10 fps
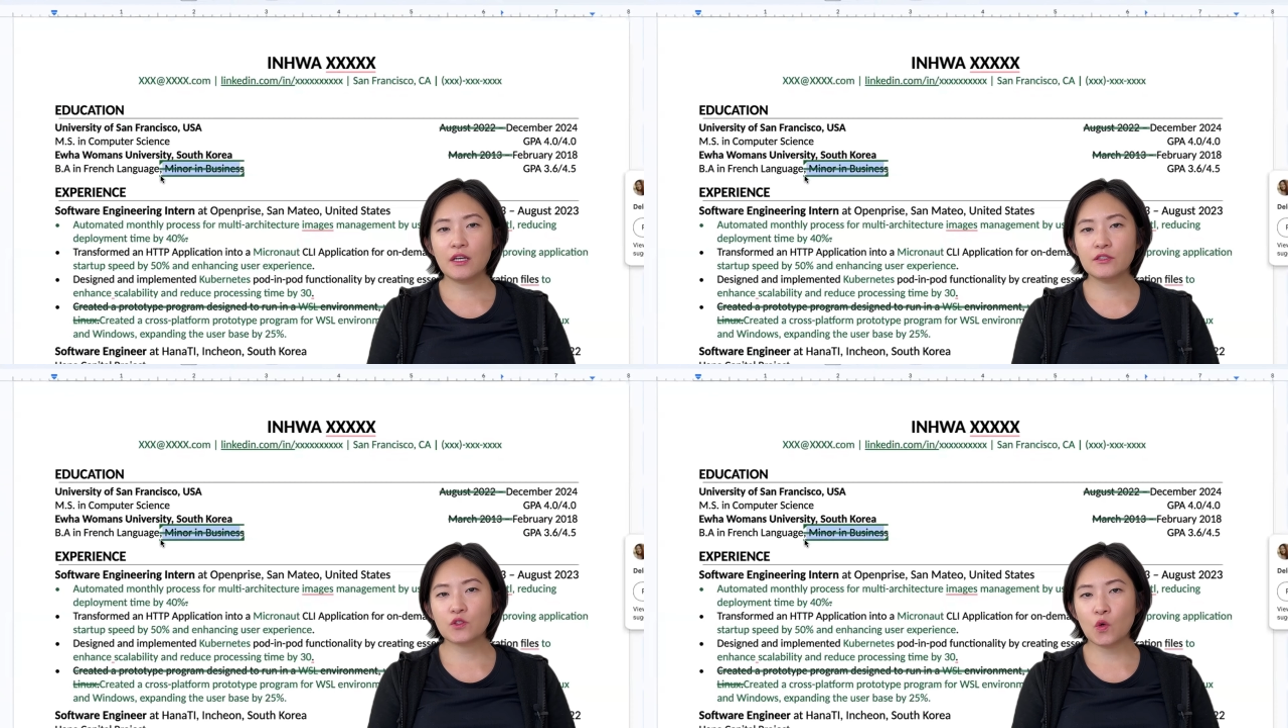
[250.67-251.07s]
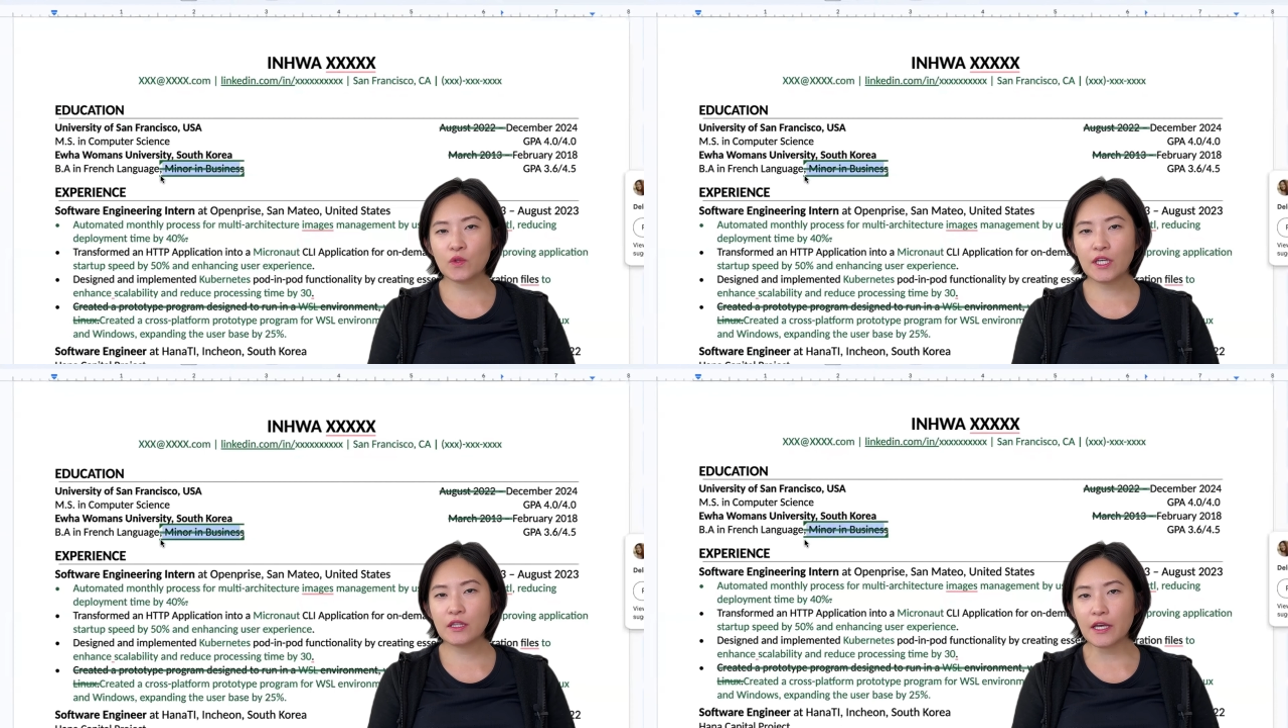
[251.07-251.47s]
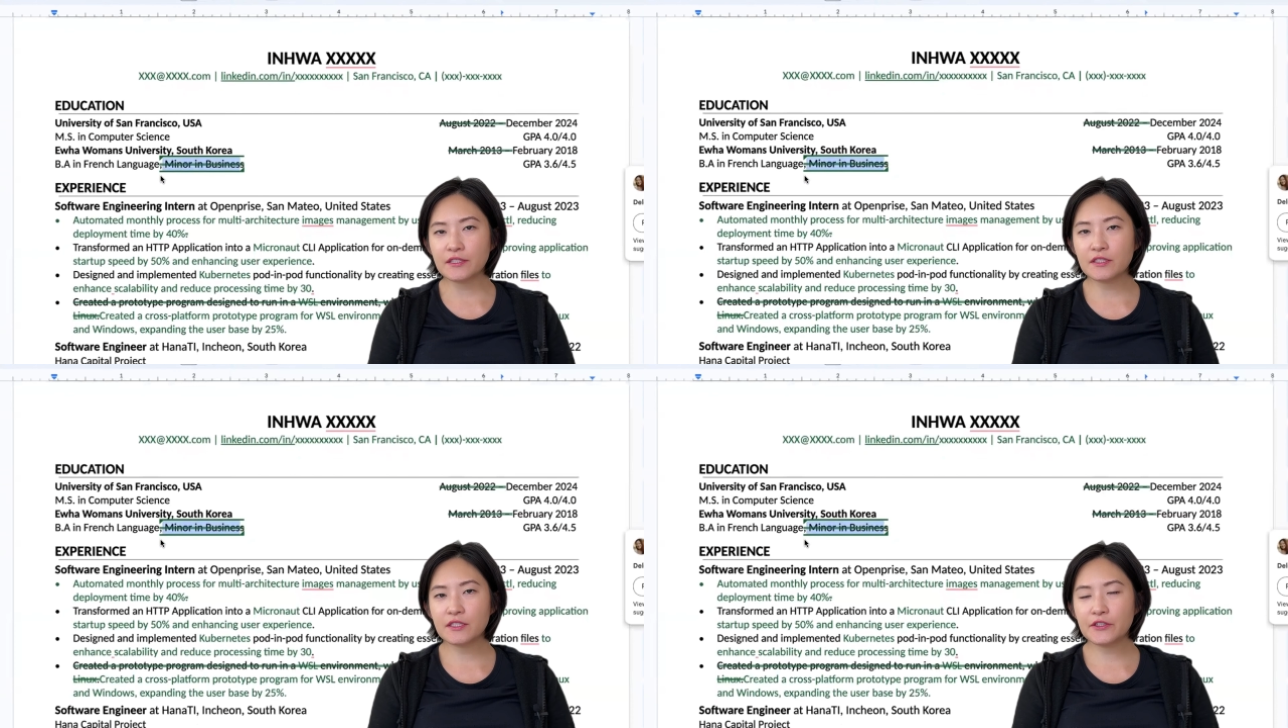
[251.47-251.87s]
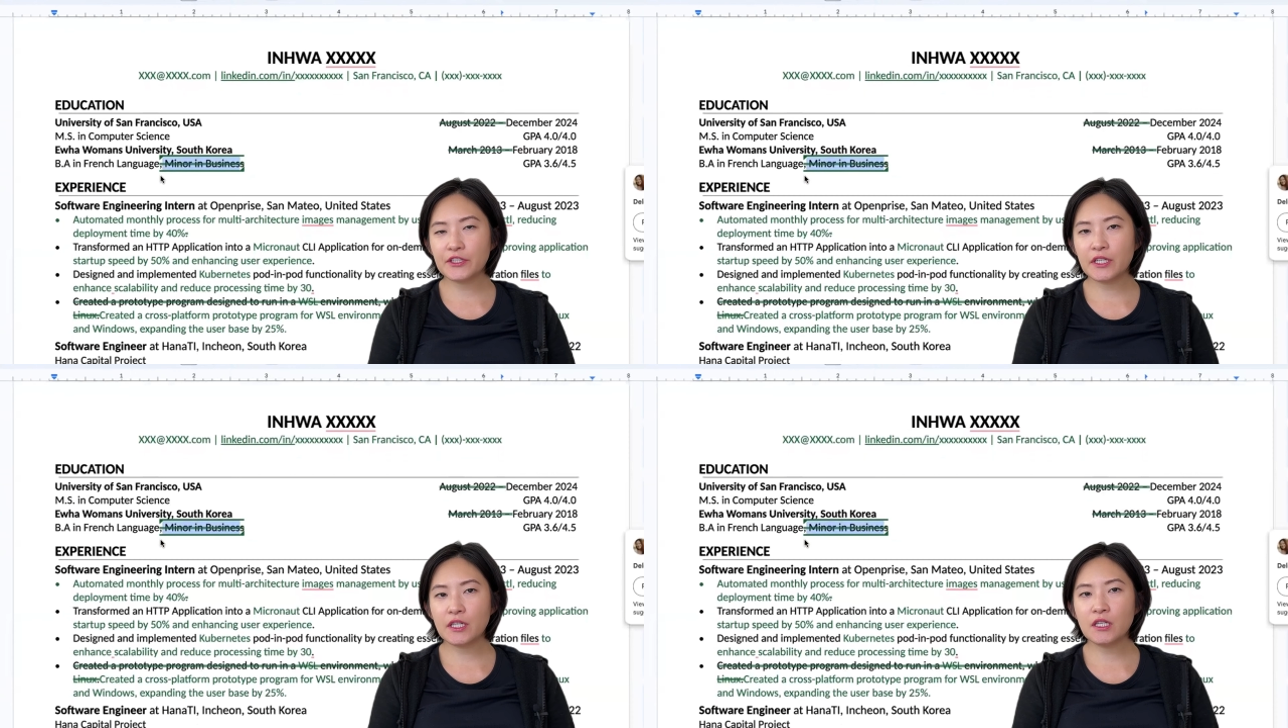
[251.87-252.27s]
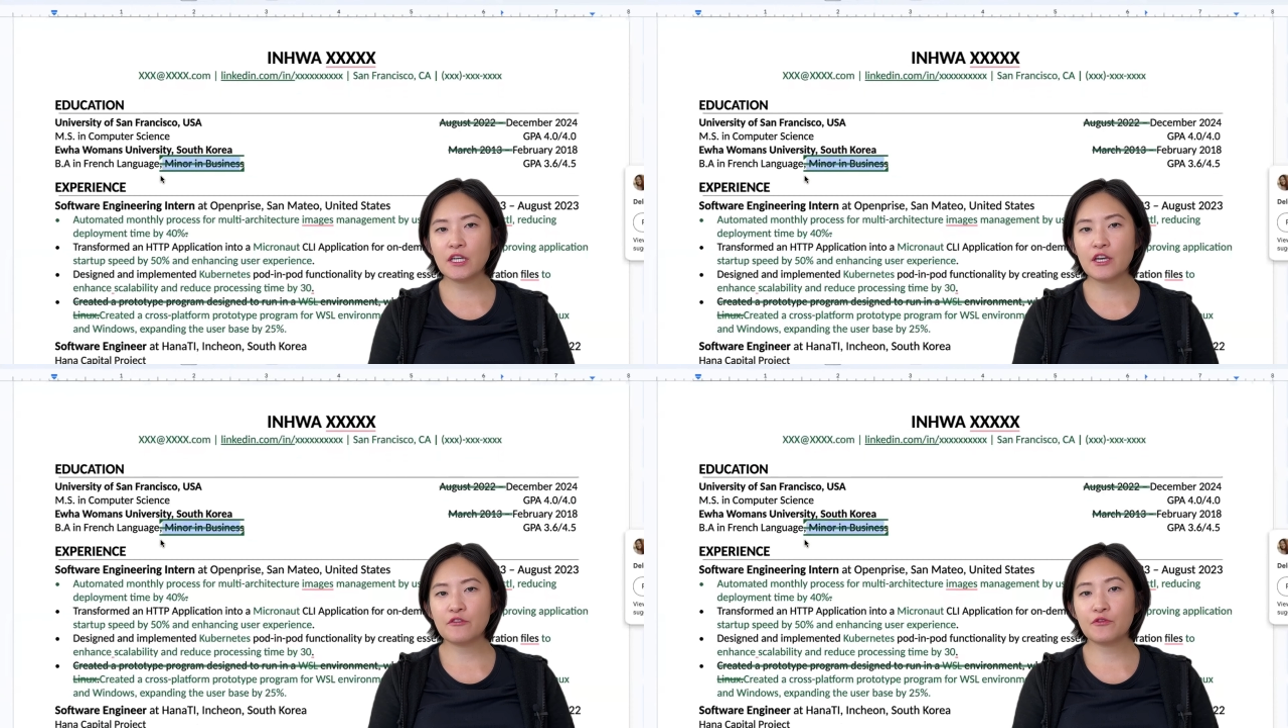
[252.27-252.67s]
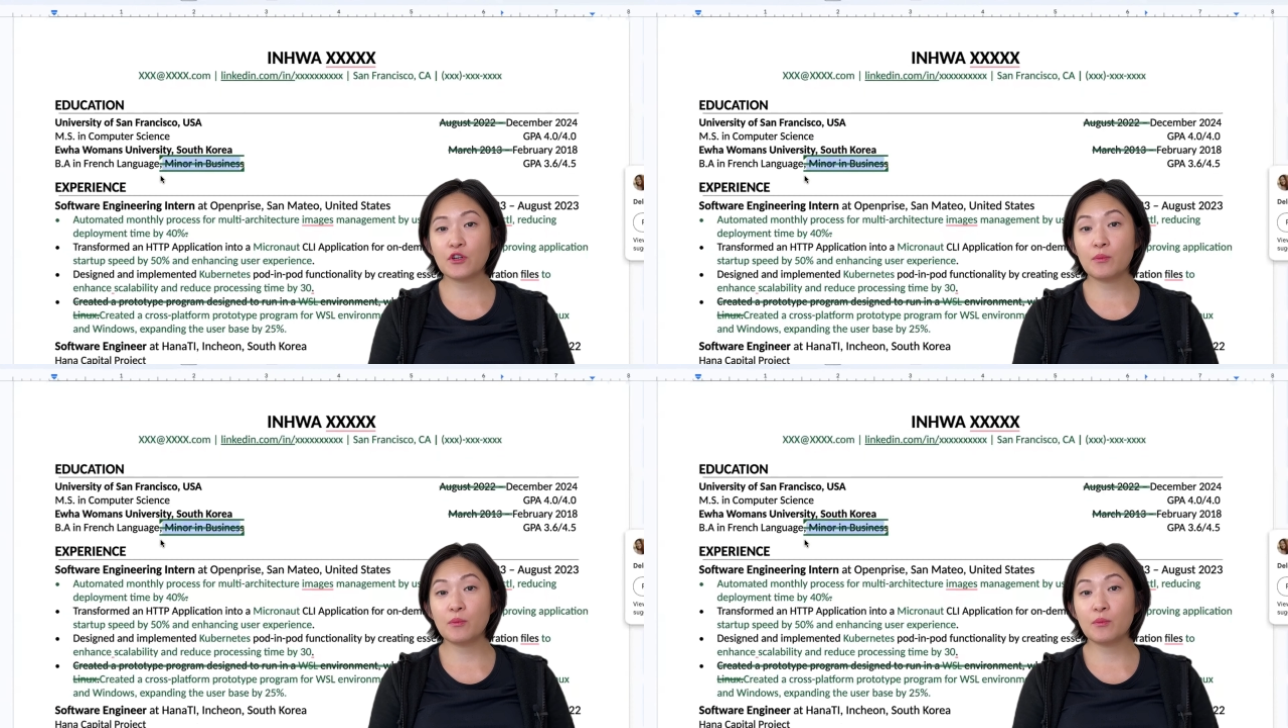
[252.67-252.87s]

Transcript: It's only necessary if you're